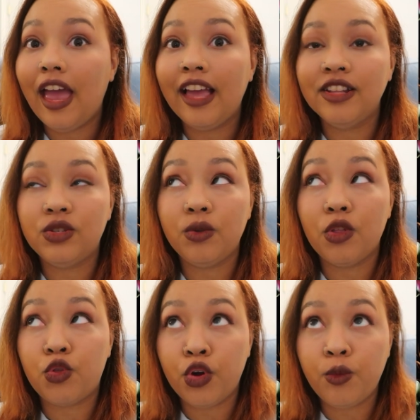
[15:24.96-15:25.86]
And so
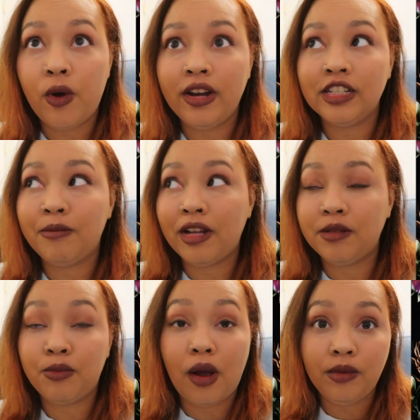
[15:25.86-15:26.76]
the third one is about
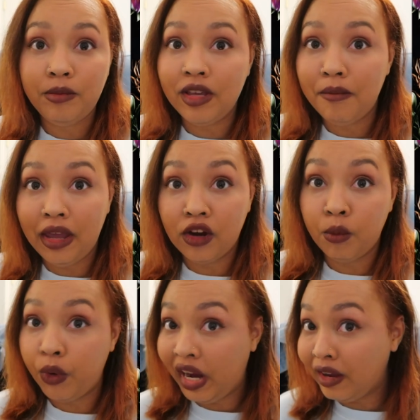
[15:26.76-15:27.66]
to probably be a make or
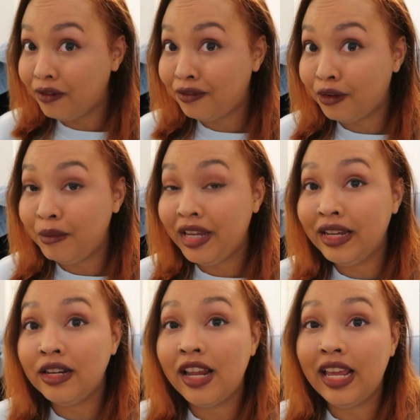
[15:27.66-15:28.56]
break for
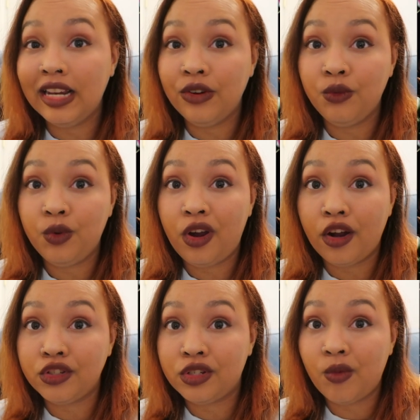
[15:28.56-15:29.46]
me in
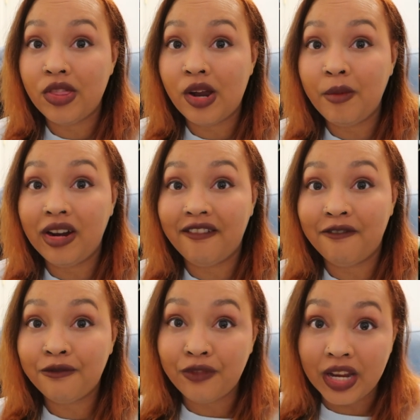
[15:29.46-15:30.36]
regards to whether I'm gonna
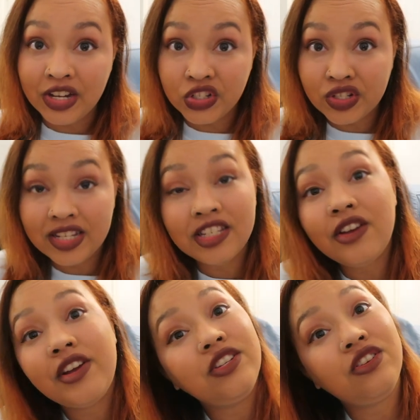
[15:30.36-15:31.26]
finish this
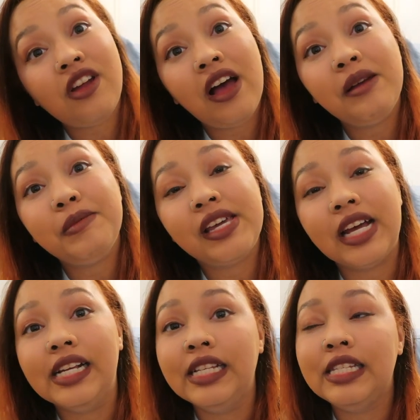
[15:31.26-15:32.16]
series or not,
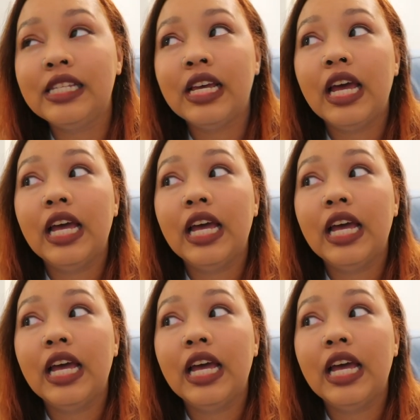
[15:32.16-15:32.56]
because